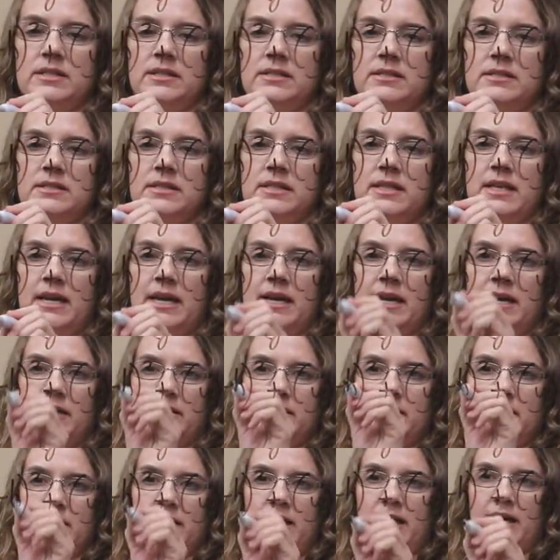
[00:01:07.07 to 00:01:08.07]
us
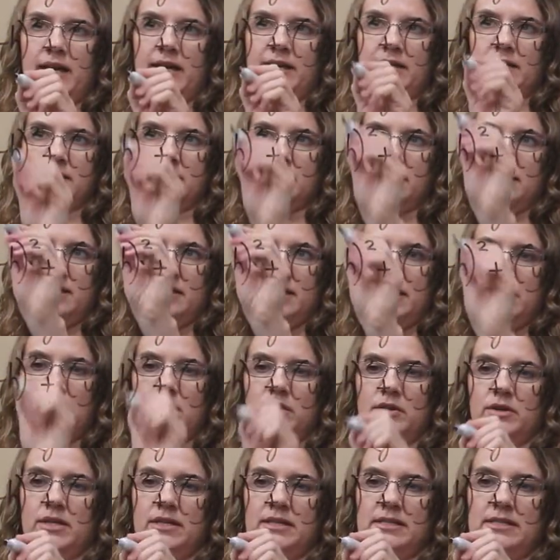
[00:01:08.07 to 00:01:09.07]
that the x in
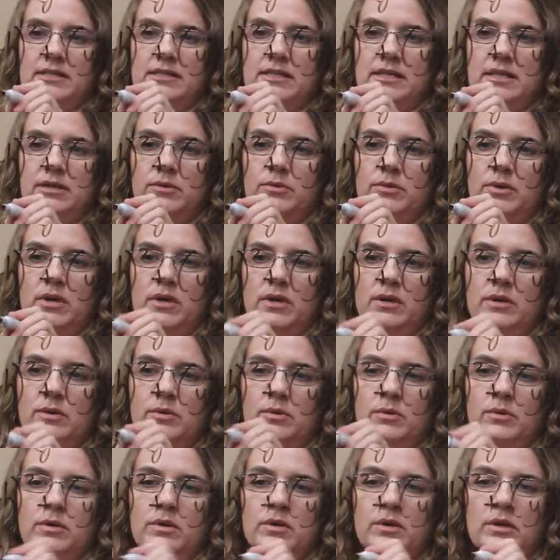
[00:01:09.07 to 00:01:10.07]
here is
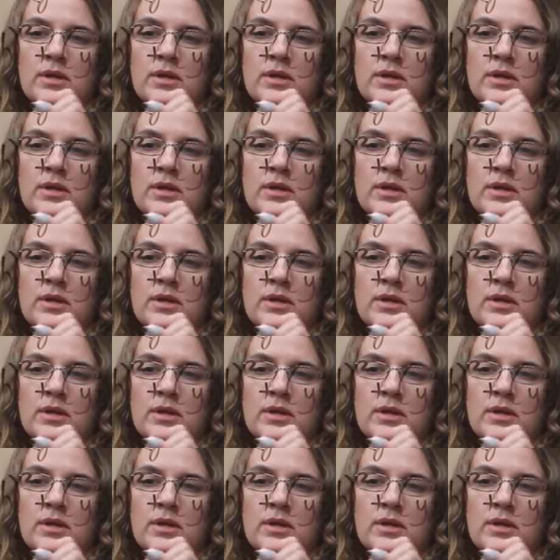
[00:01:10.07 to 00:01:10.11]
0